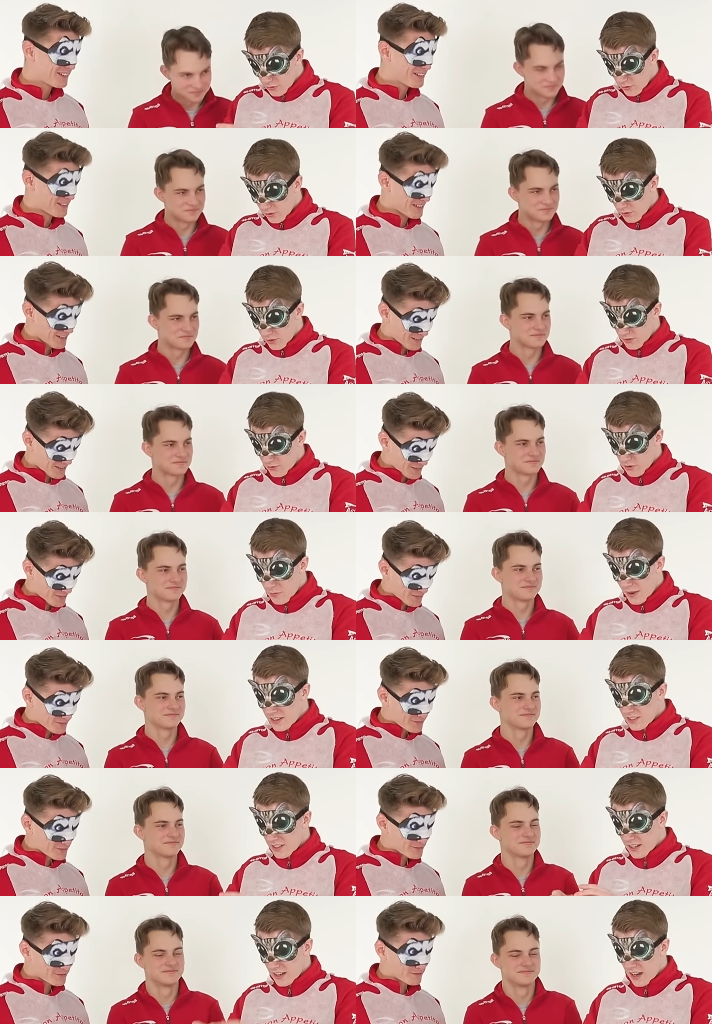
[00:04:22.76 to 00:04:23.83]
Speaker 1: you if you
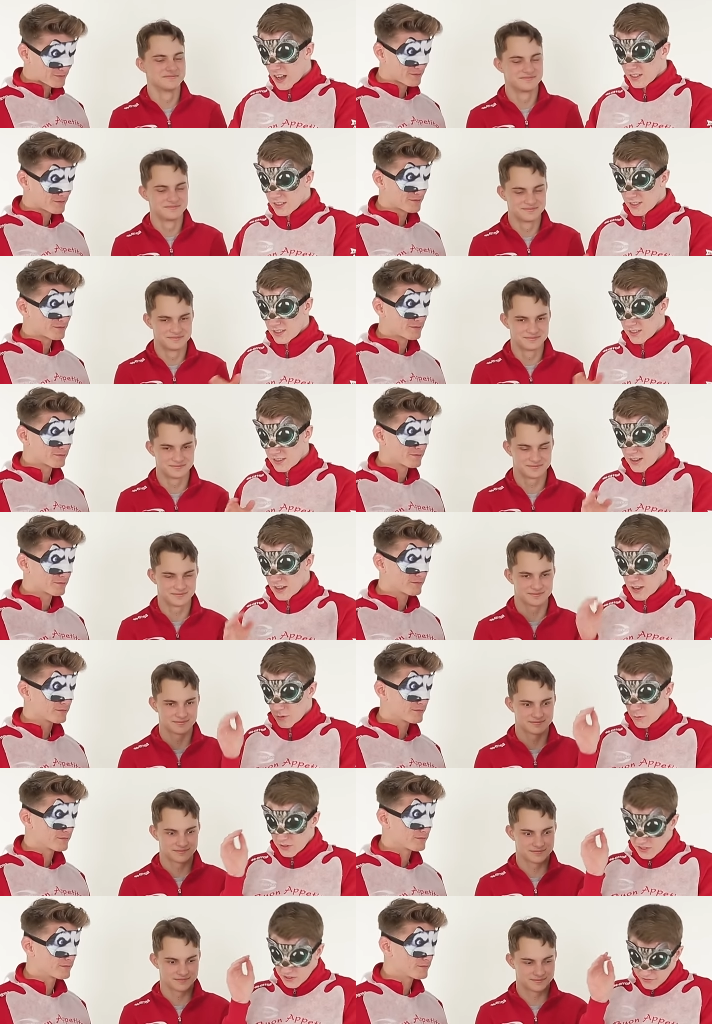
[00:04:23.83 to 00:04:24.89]
imagine a glass
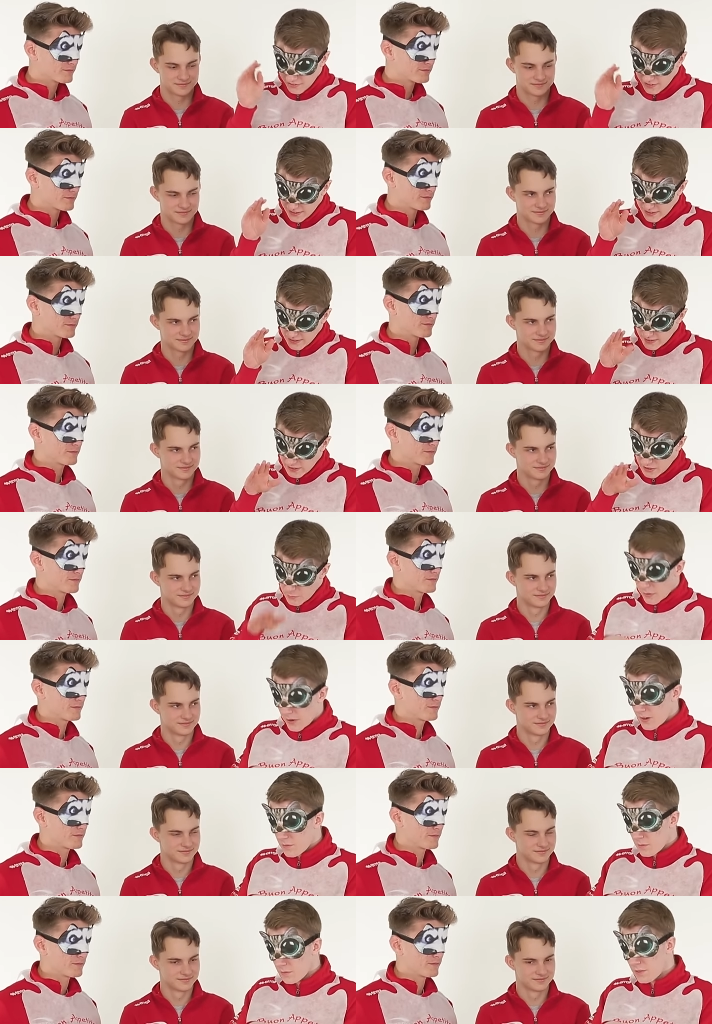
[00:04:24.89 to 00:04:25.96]
with something in the
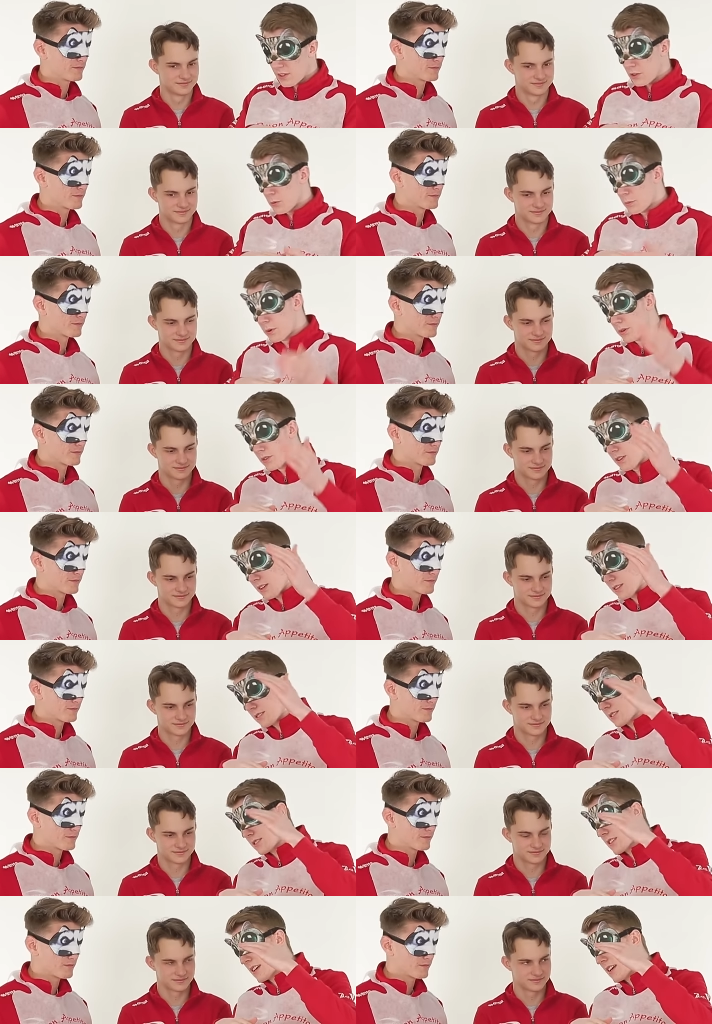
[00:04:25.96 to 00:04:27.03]
bottom, then you put
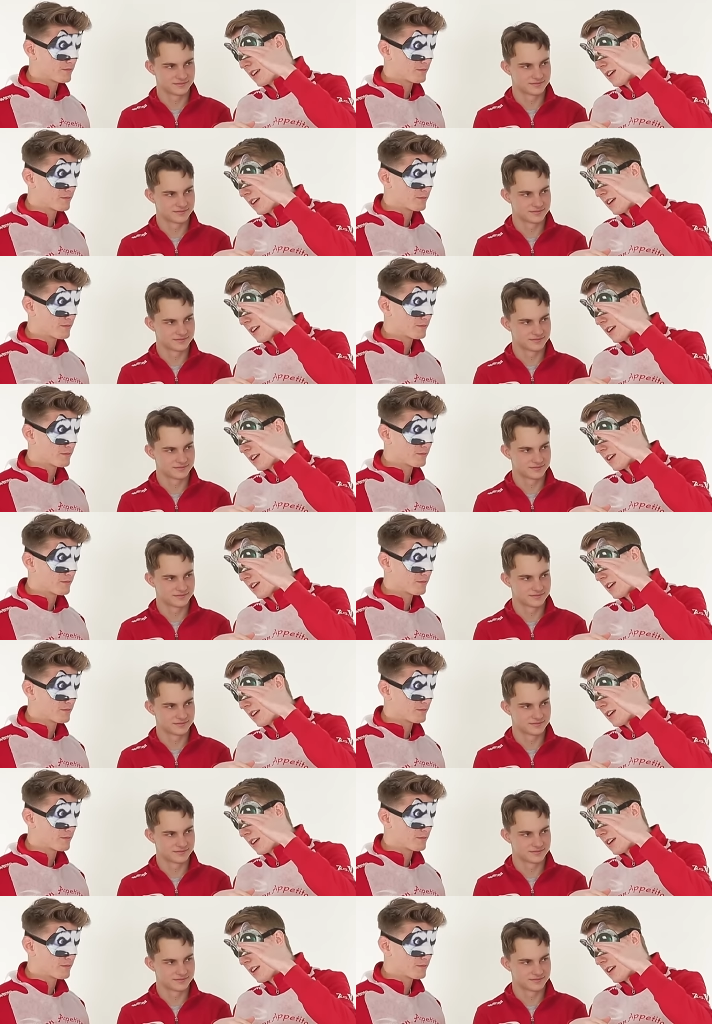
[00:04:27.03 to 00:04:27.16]
this